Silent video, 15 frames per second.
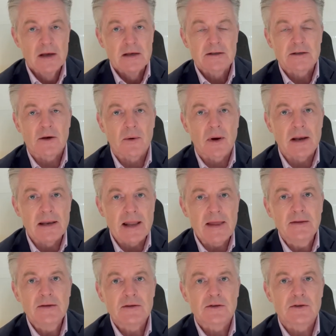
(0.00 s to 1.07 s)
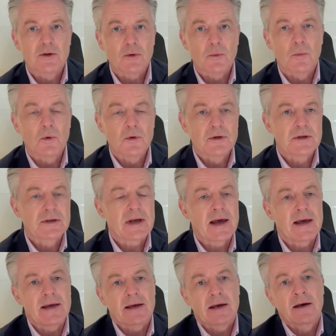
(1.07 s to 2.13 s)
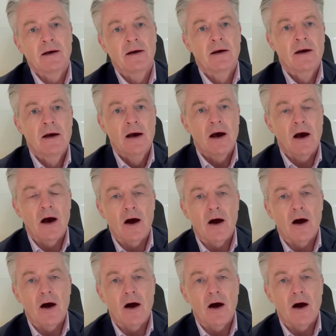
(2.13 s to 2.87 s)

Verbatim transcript: So a lens that would take uh,